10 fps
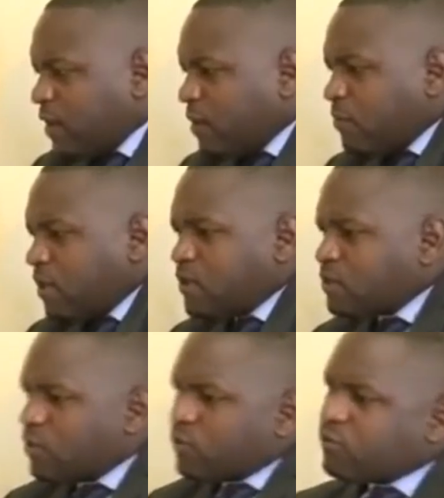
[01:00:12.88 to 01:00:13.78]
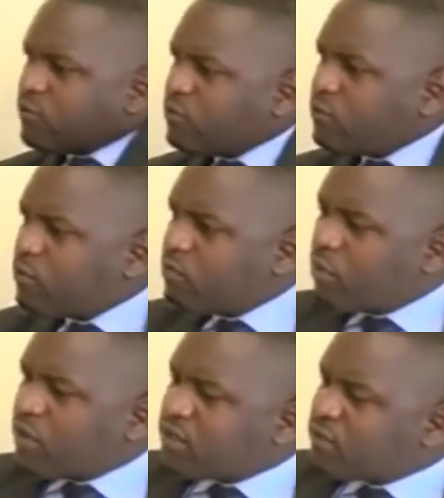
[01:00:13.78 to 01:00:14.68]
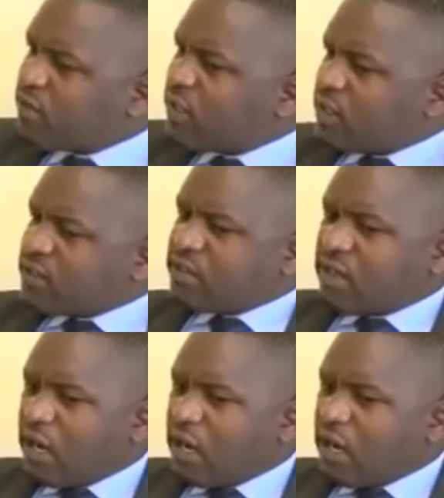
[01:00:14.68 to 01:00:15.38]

In the midst of pointing fingers,